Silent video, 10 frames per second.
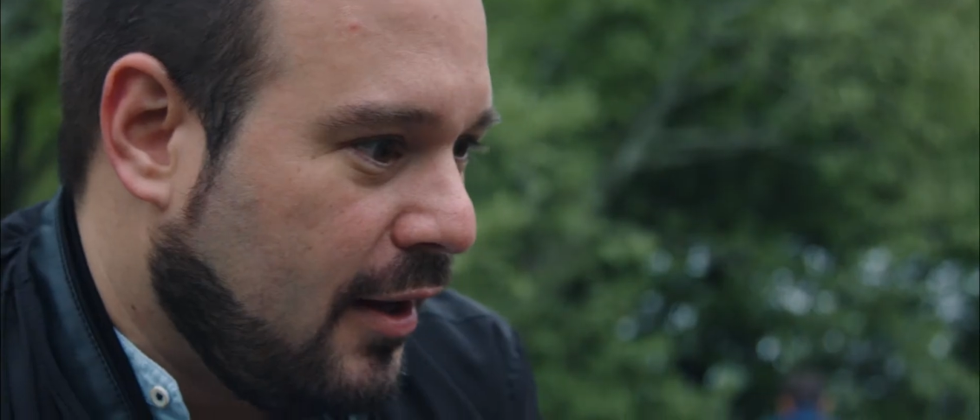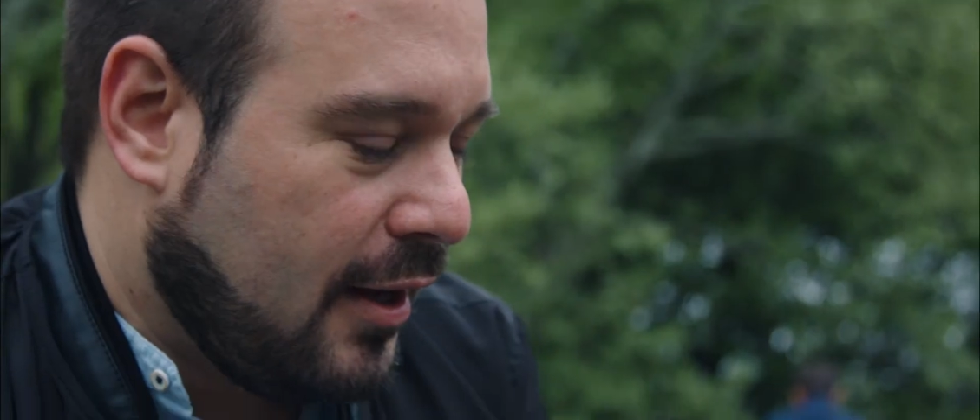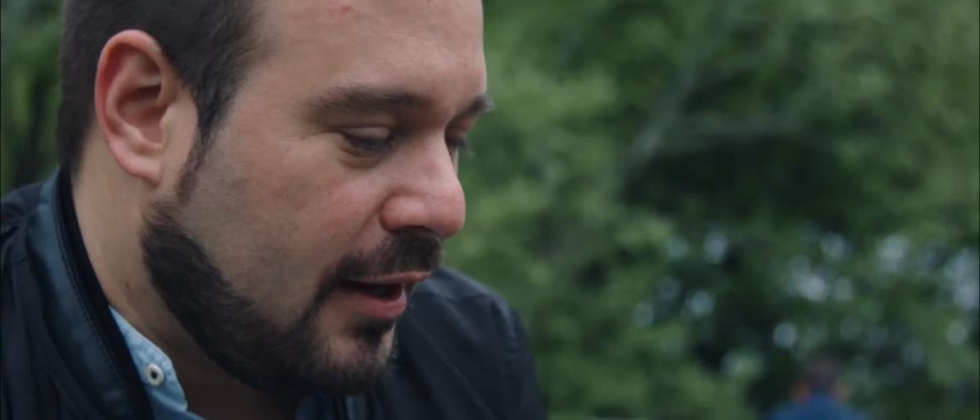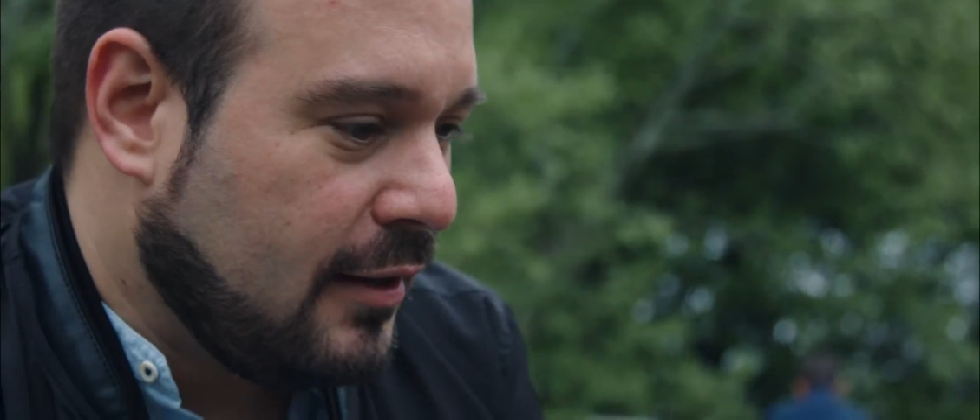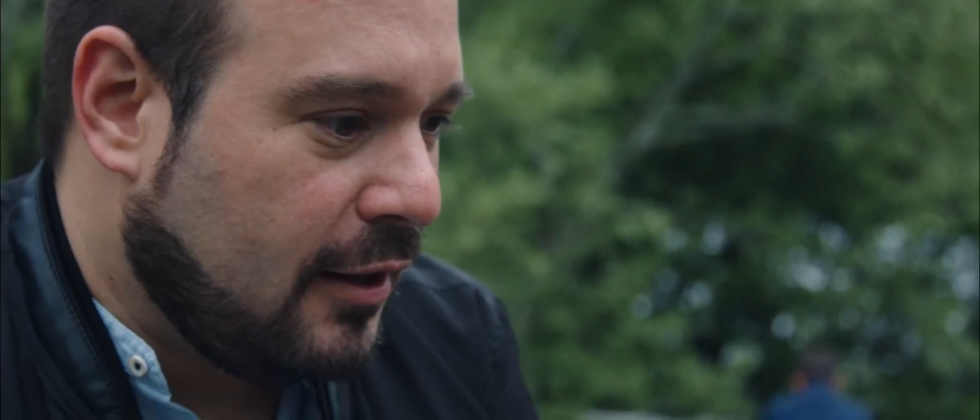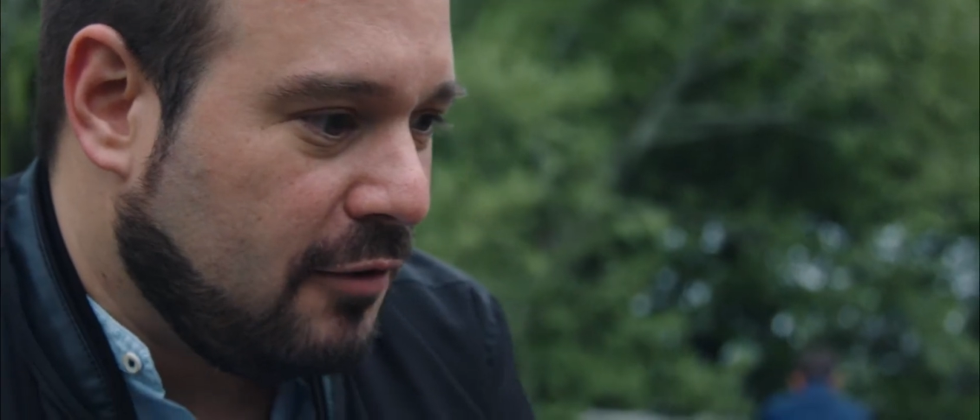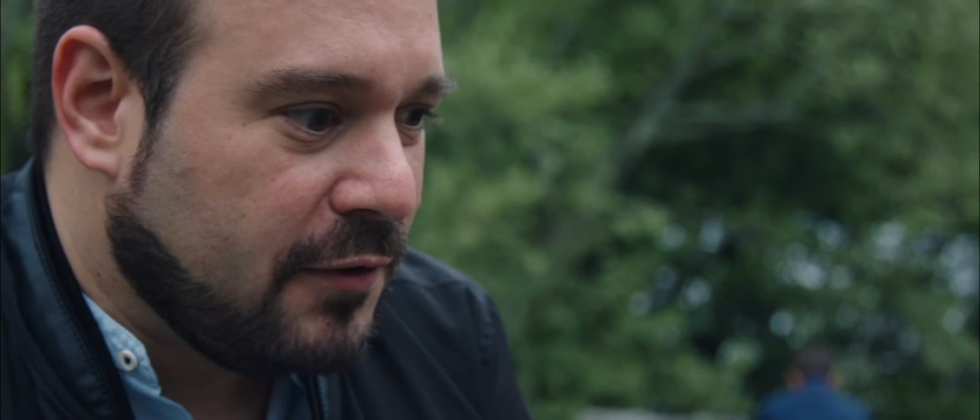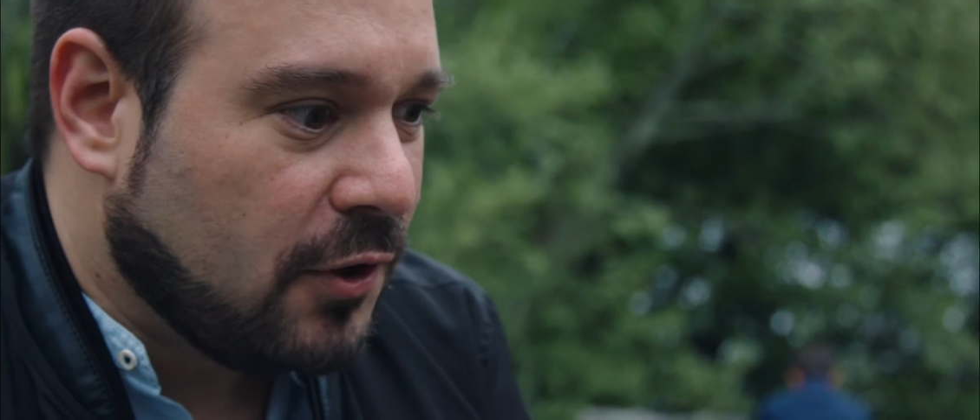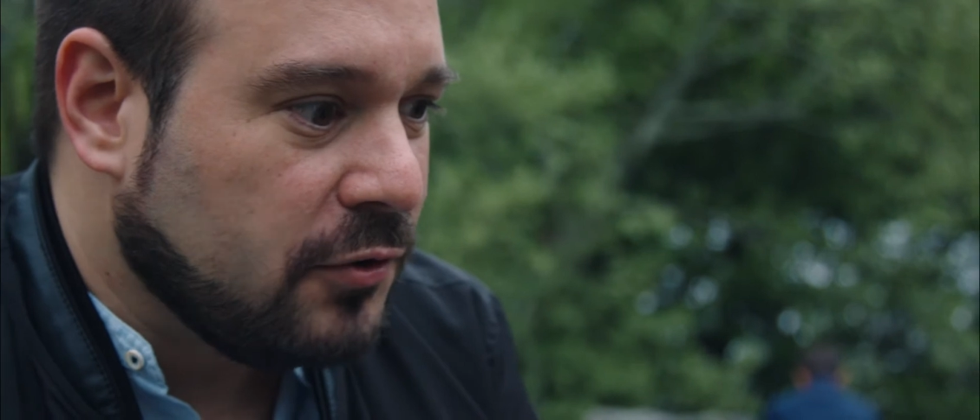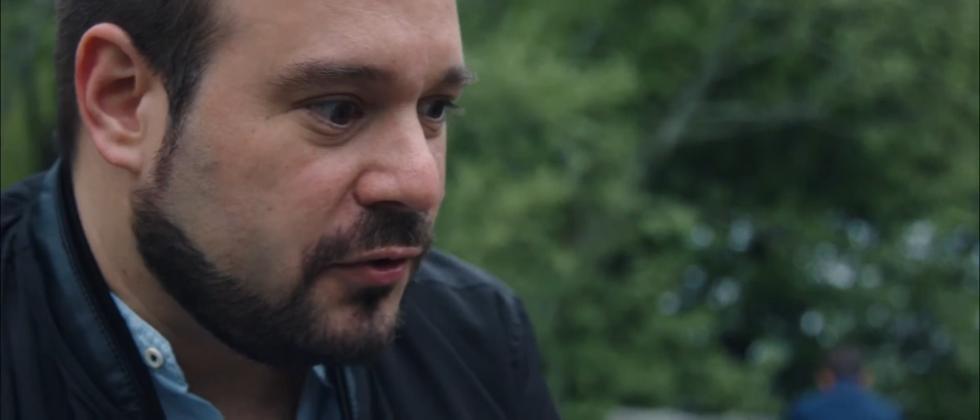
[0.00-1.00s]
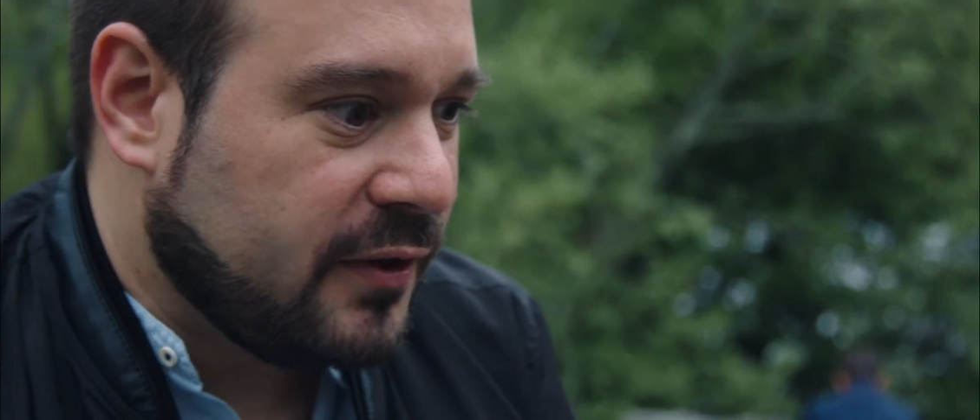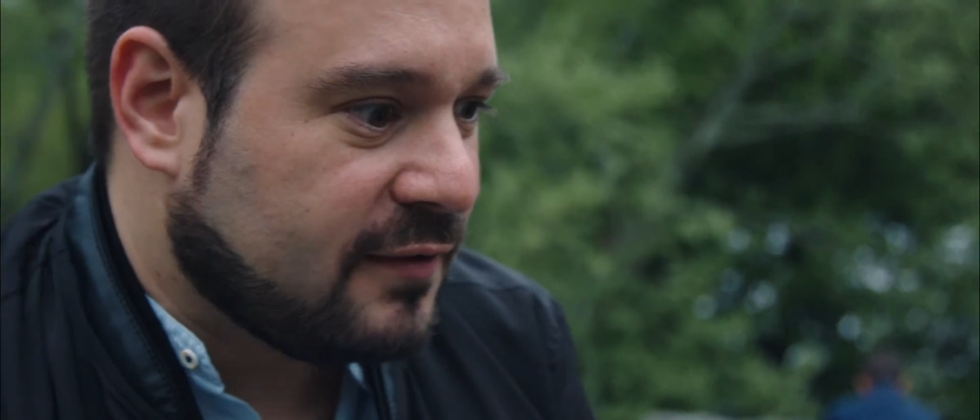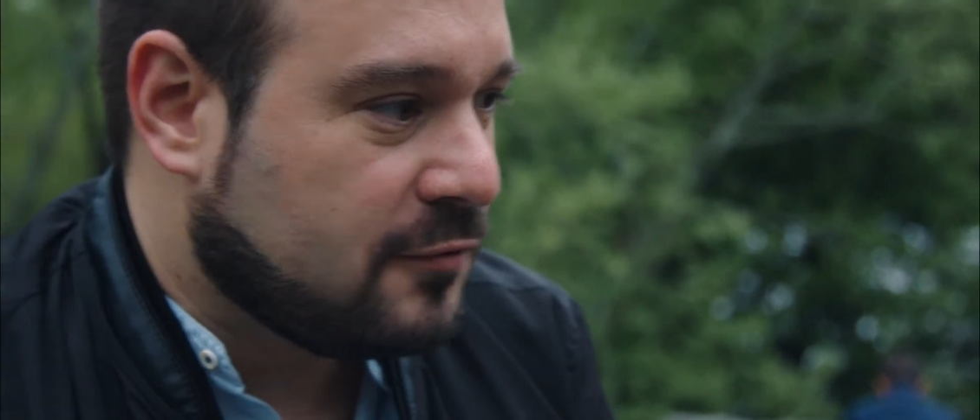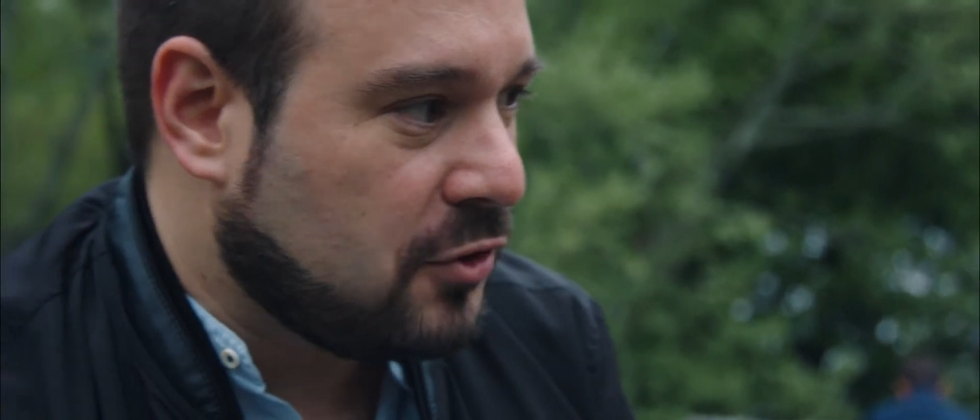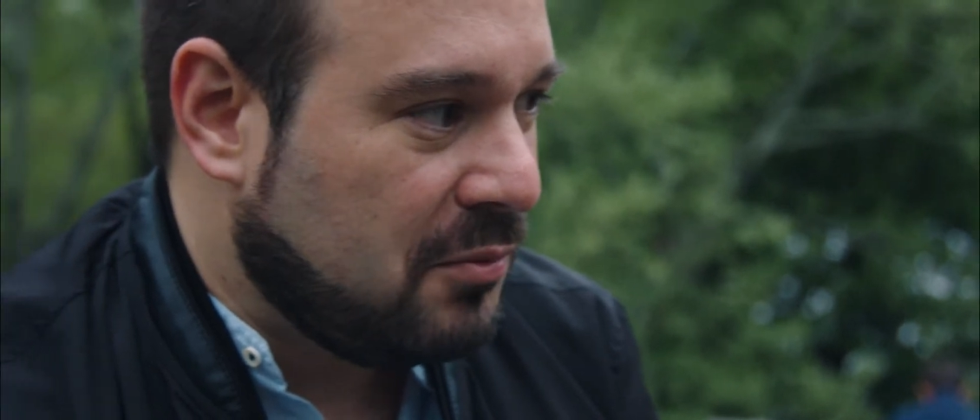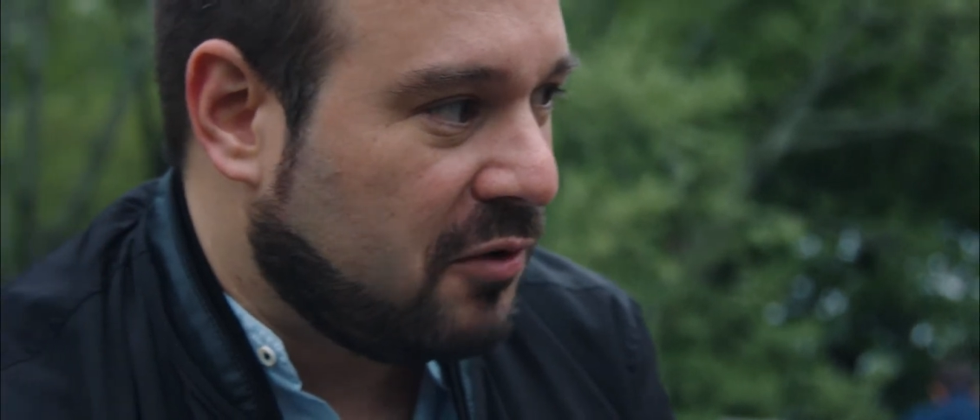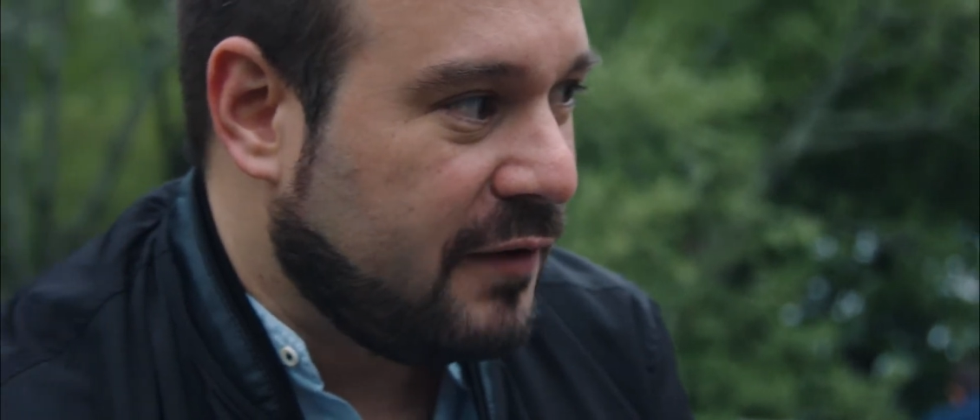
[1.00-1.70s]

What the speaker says: And if you go to the extreme of